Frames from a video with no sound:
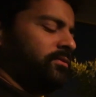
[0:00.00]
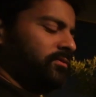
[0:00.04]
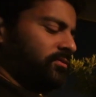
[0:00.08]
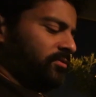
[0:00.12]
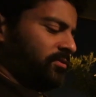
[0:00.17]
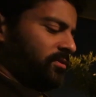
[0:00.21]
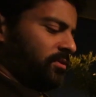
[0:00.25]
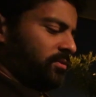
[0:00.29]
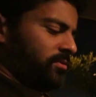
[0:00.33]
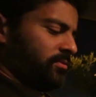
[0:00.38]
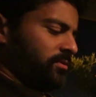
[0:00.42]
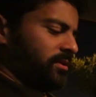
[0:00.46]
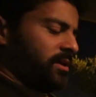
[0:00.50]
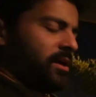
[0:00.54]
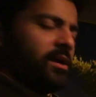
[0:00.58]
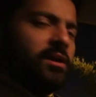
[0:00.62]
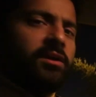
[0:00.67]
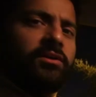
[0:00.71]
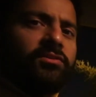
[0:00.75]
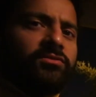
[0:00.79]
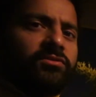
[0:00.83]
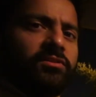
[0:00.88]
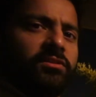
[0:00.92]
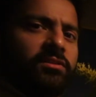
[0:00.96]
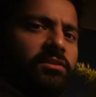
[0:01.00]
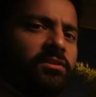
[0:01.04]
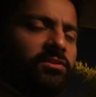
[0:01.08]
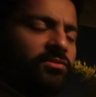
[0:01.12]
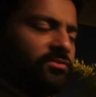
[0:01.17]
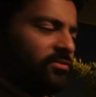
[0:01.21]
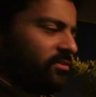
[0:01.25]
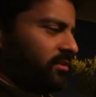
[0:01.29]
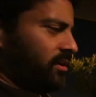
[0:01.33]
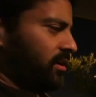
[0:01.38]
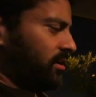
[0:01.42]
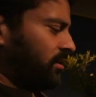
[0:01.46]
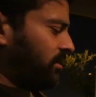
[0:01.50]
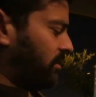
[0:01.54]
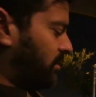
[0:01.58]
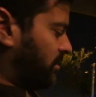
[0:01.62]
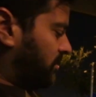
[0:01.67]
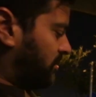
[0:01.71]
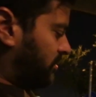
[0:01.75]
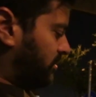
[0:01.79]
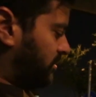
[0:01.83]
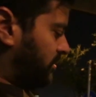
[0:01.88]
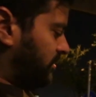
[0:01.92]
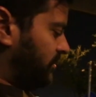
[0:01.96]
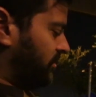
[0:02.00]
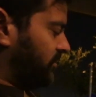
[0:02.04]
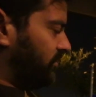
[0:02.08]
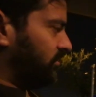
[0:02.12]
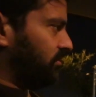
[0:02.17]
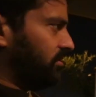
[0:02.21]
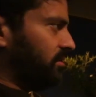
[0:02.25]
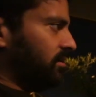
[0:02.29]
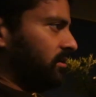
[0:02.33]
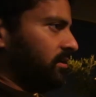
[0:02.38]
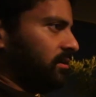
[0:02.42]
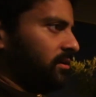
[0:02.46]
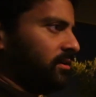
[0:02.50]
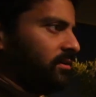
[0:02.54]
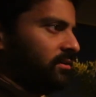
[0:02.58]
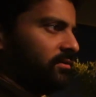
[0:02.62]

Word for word: so guys, this here is the